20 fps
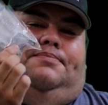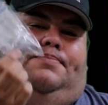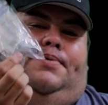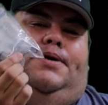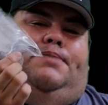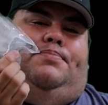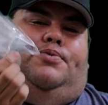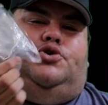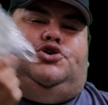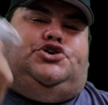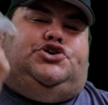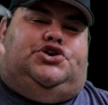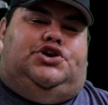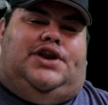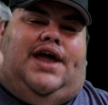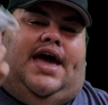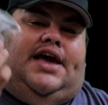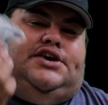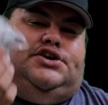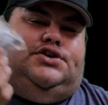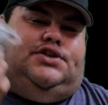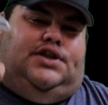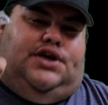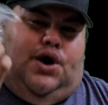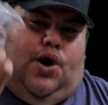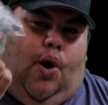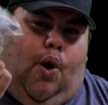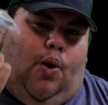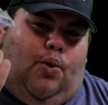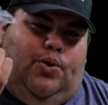of people should
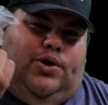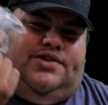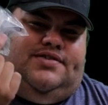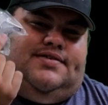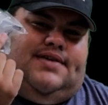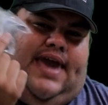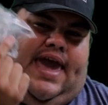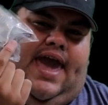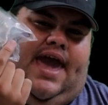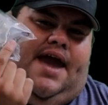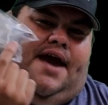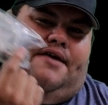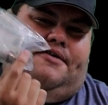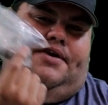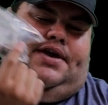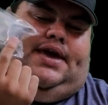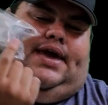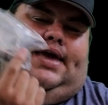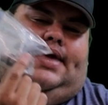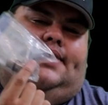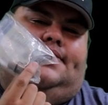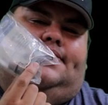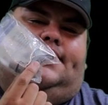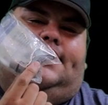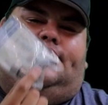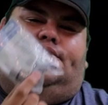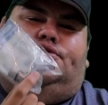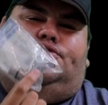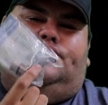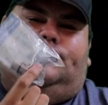actually always carry in
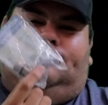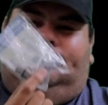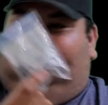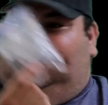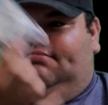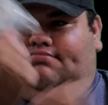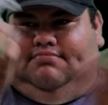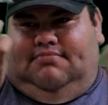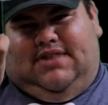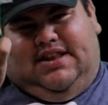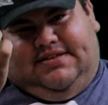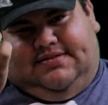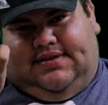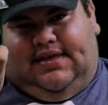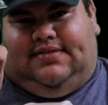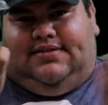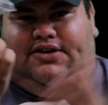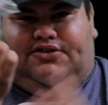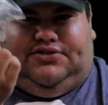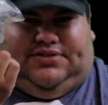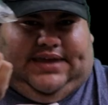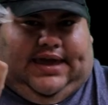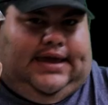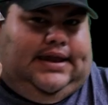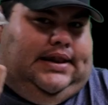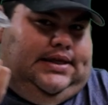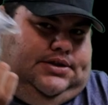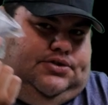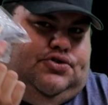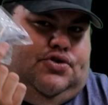their, let's say their
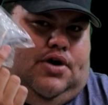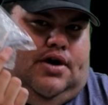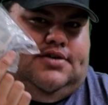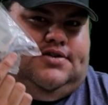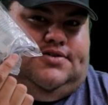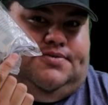daily truck